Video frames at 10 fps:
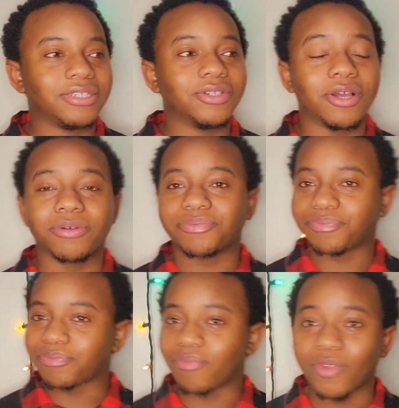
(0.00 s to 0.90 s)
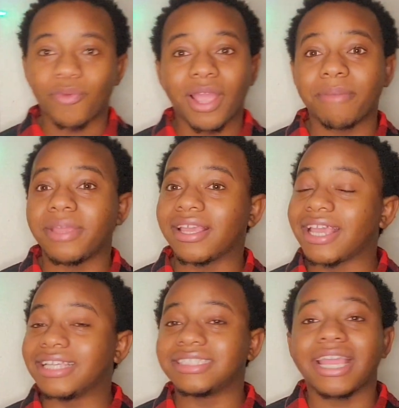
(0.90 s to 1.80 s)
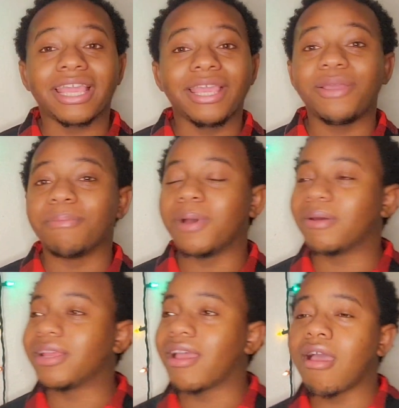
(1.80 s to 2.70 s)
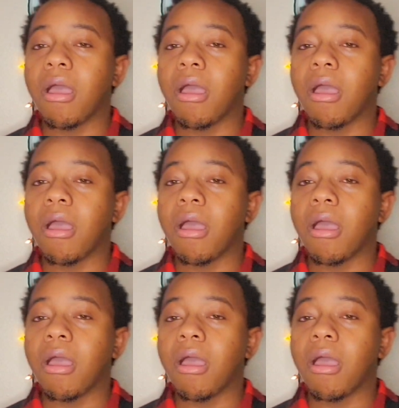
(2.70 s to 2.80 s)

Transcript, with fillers: know, white man can't take it. He want it.